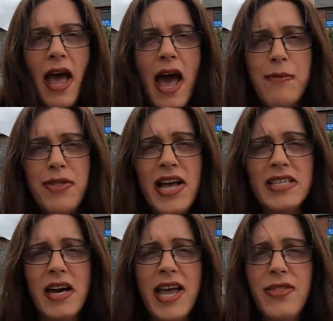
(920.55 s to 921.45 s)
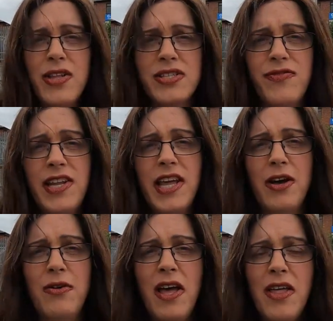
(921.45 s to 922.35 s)
And with that, I end this
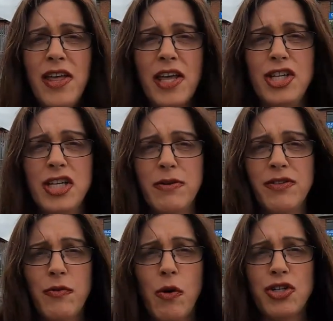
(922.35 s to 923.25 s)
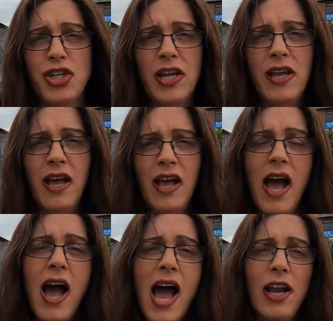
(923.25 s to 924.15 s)
video. Thank you so much for watching,
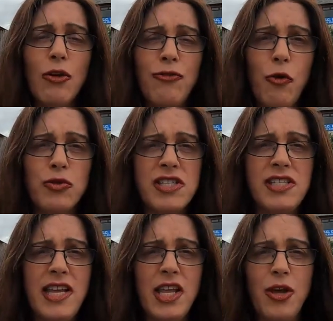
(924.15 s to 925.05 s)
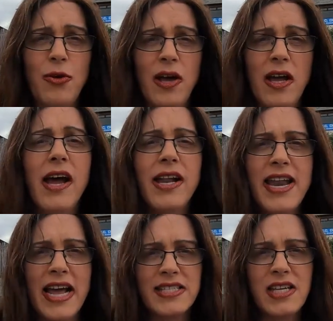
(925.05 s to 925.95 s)
and look forward to seeing you
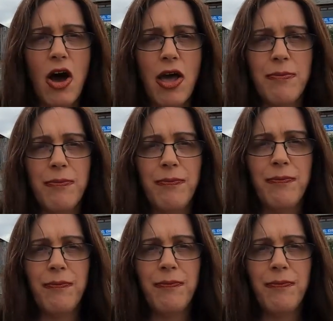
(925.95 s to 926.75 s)
next time.